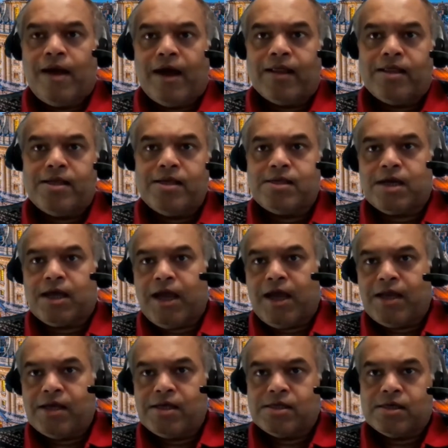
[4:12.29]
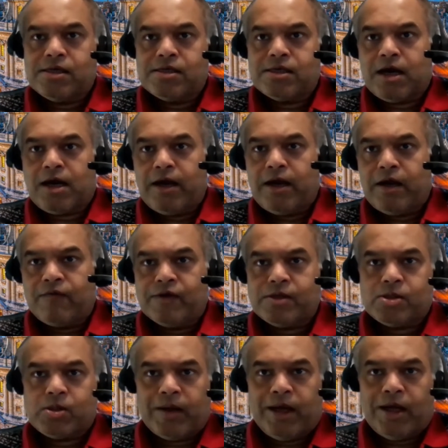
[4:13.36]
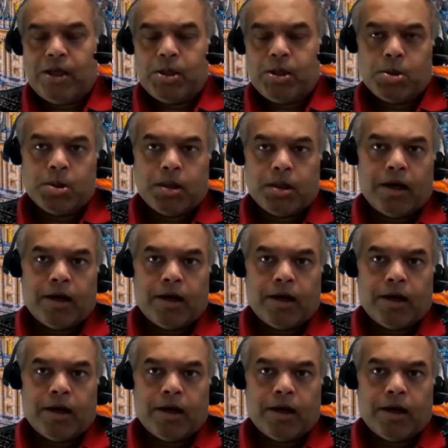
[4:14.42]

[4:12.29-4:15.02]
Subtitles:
And this again is a kind of a strange